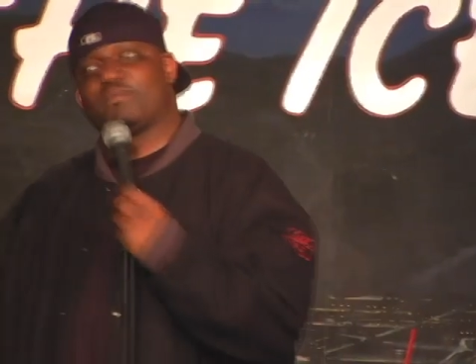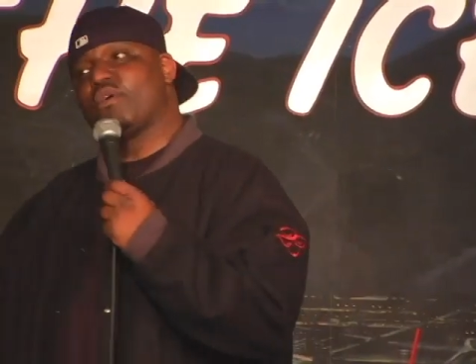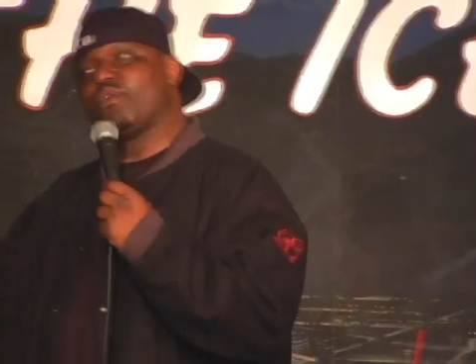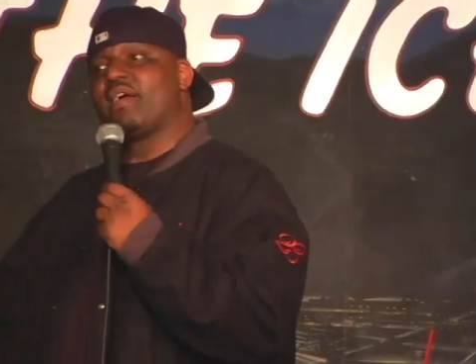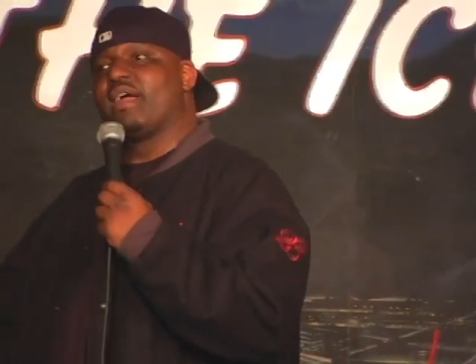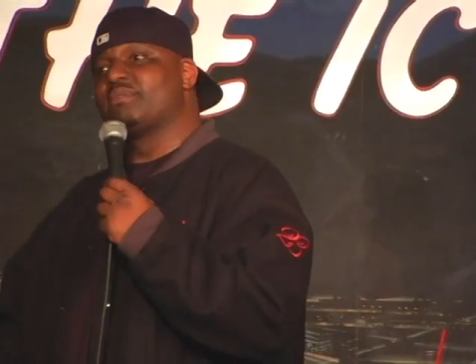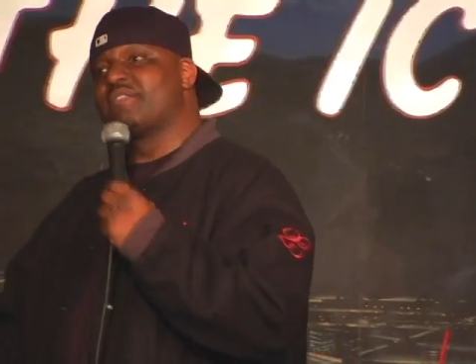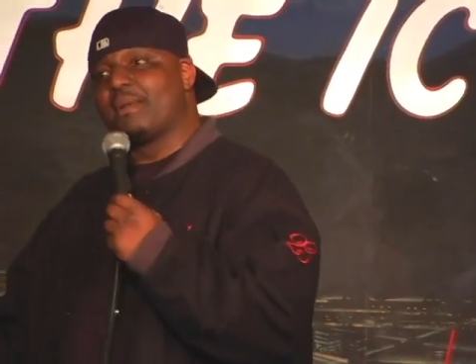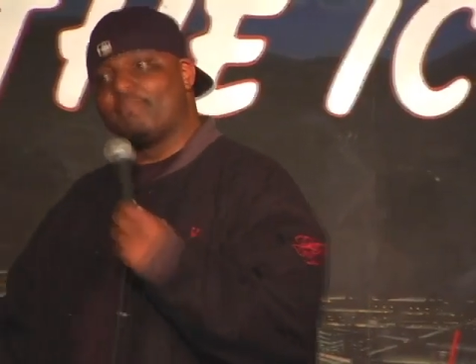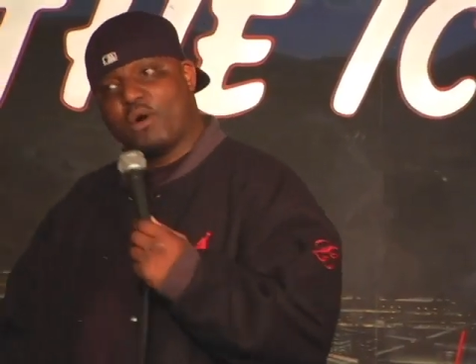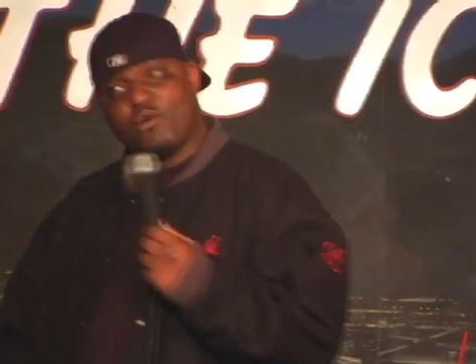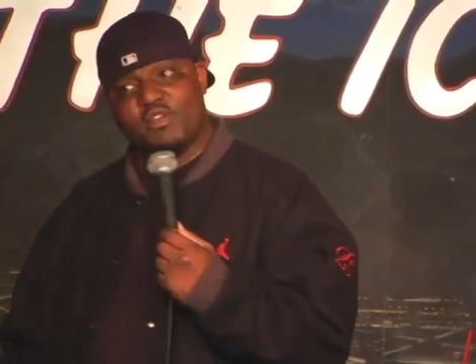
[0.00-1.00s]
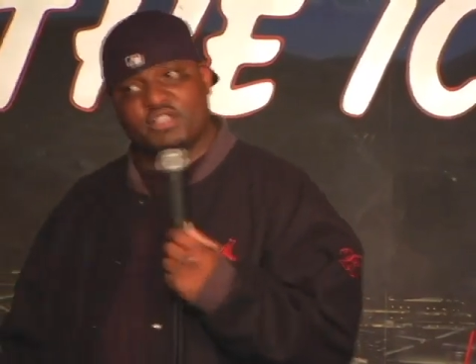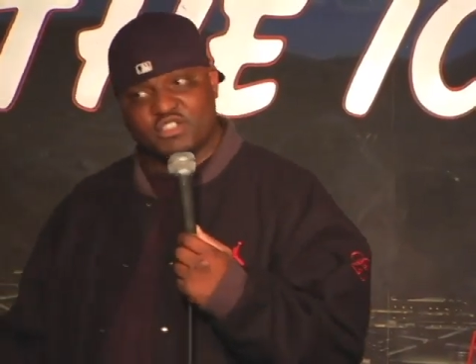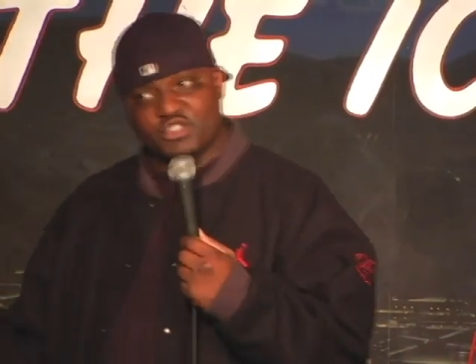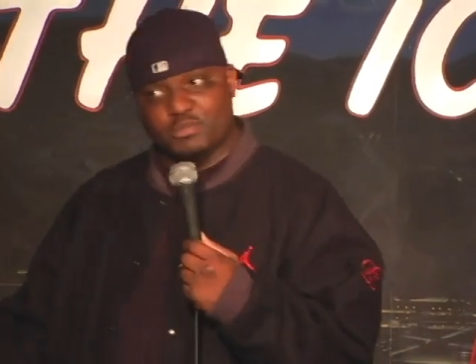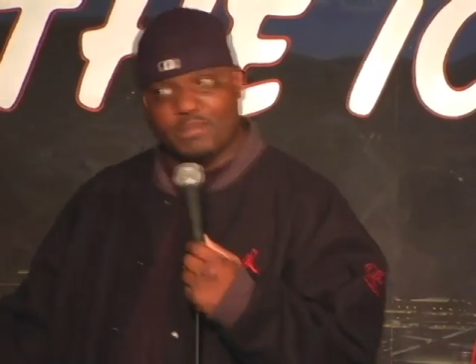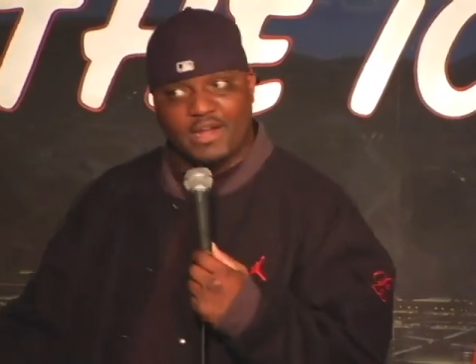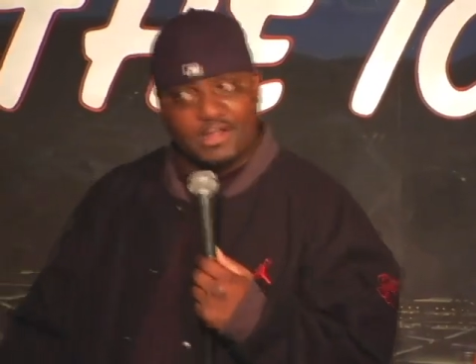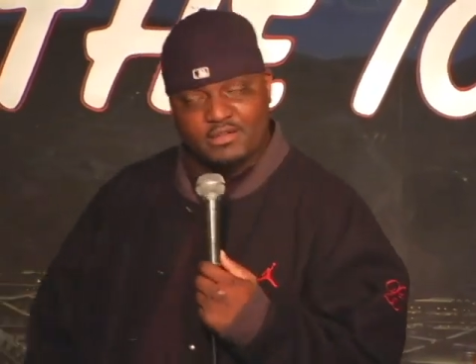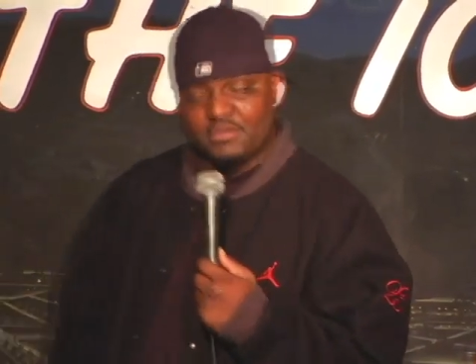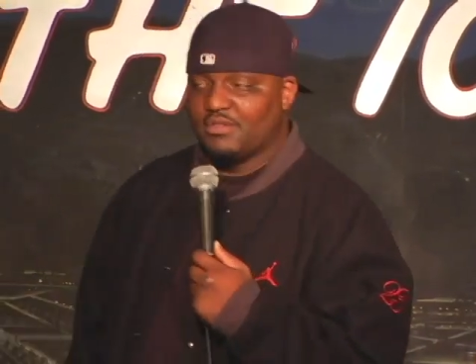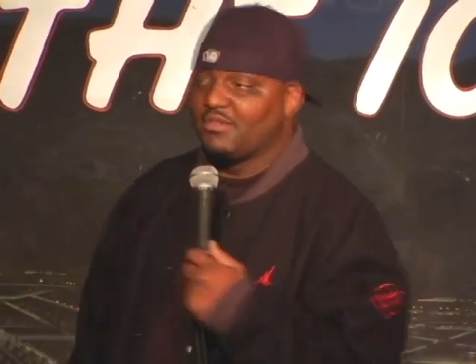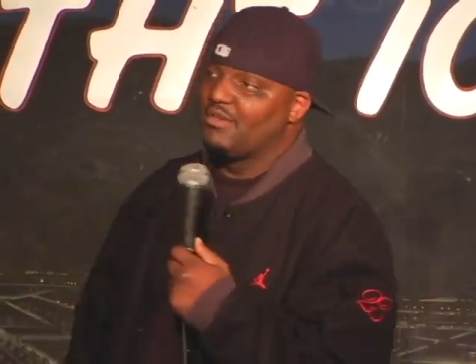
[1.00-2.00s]
programs like Povich and
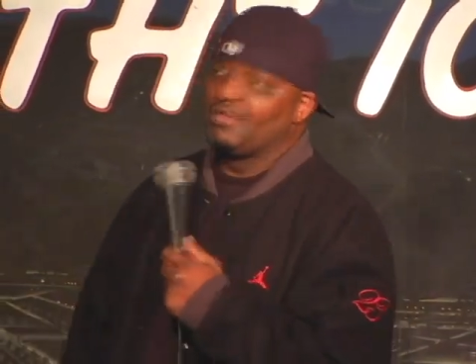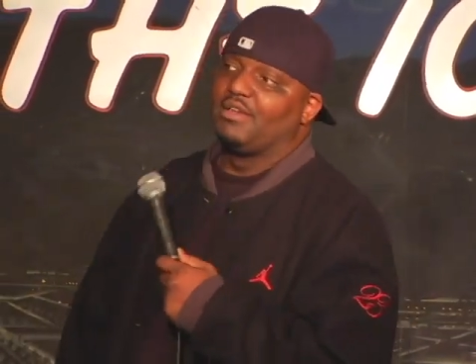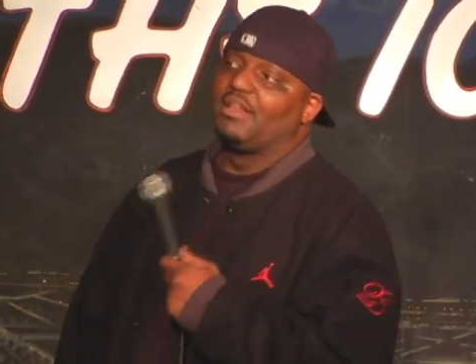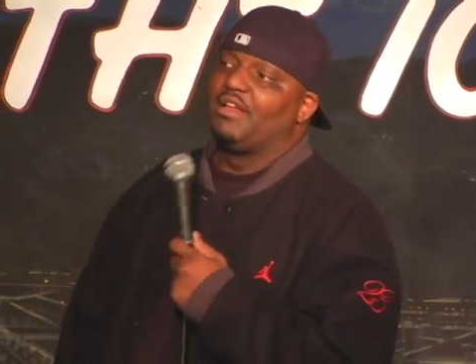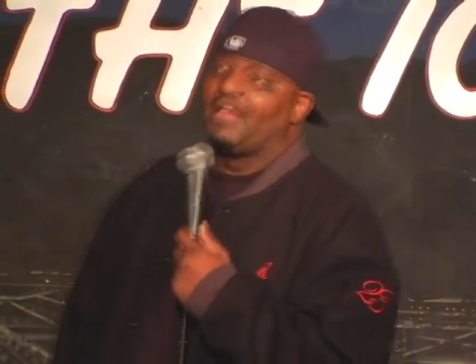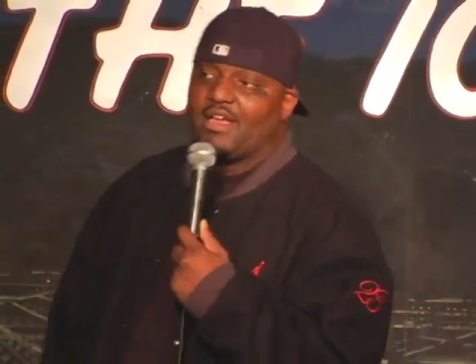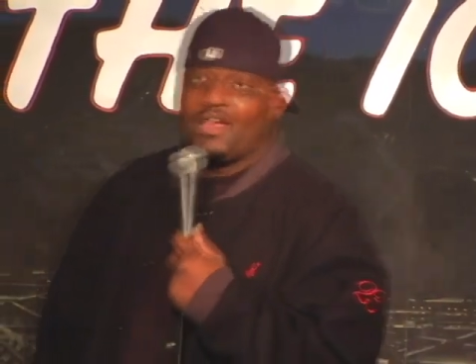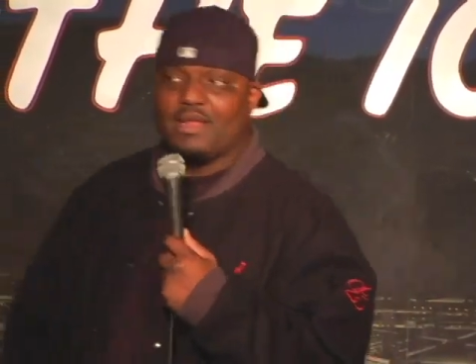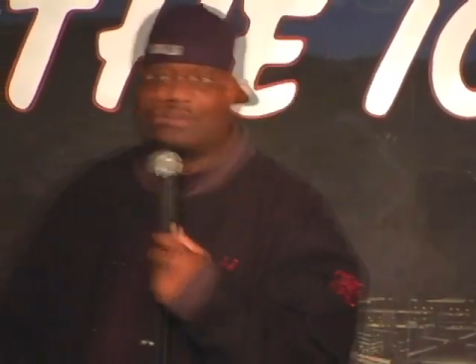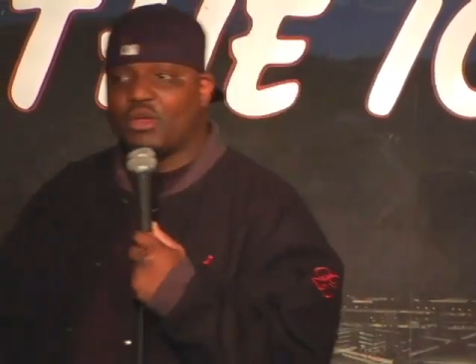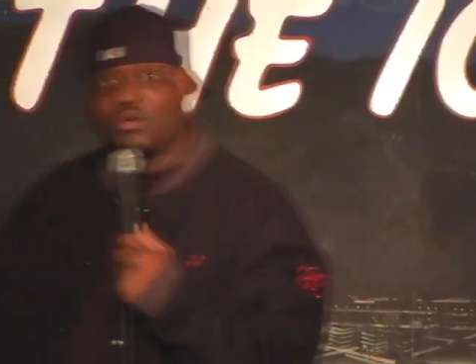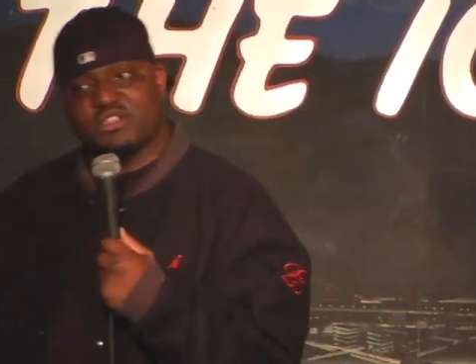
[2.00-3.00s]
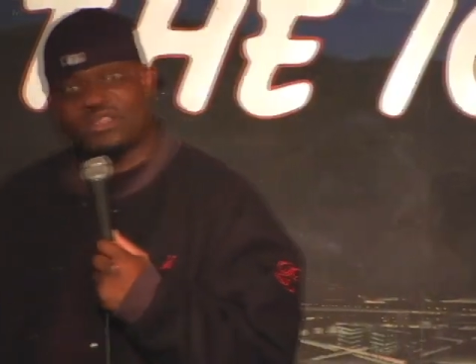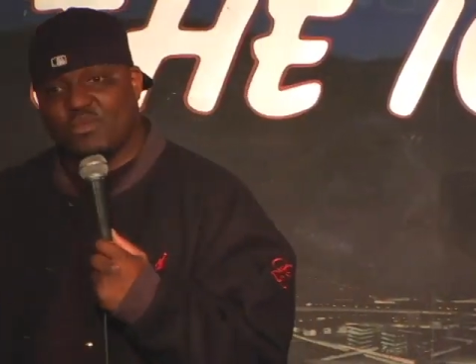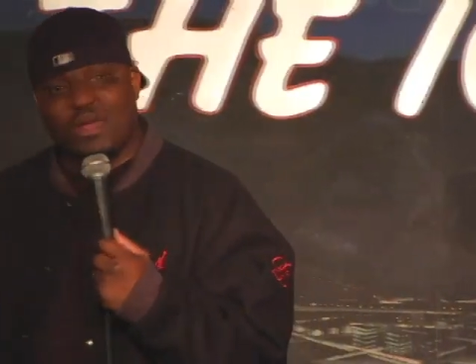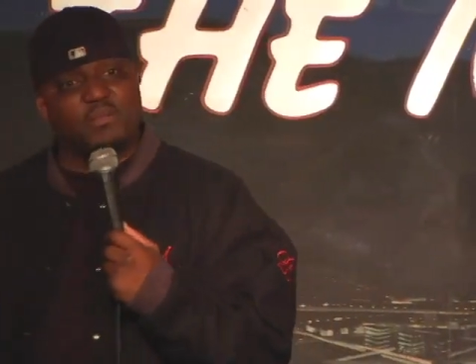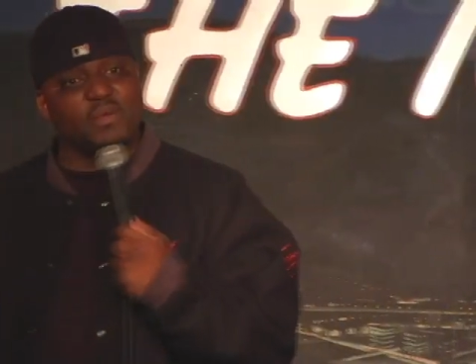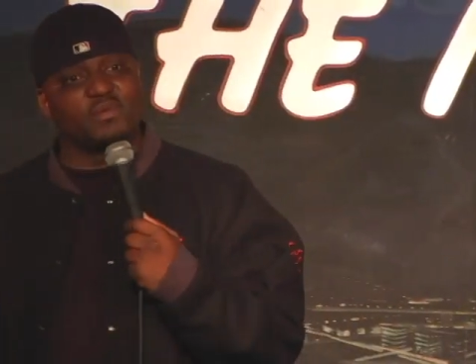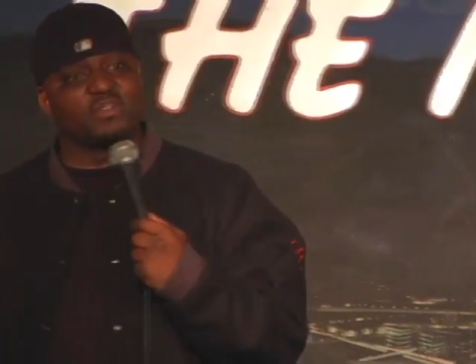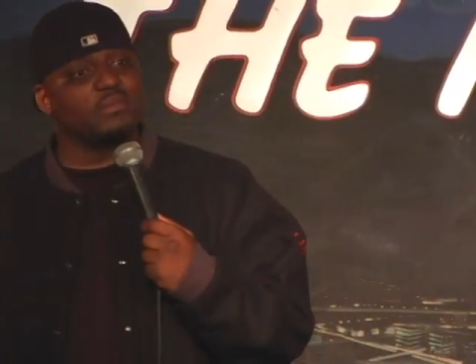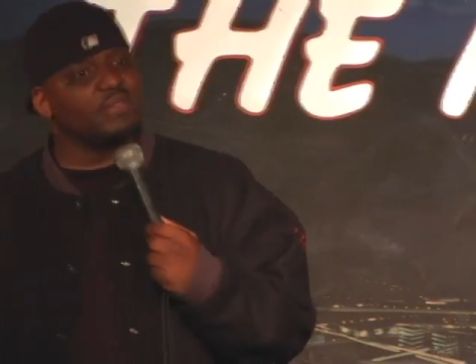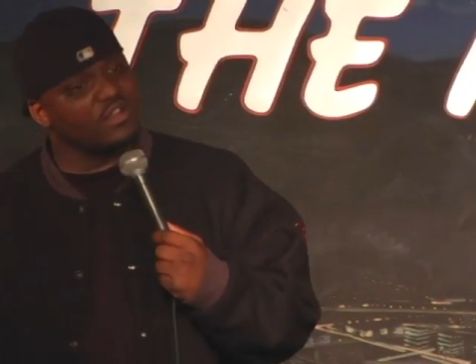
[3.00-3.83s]
Springer. And I'm noticing white people, some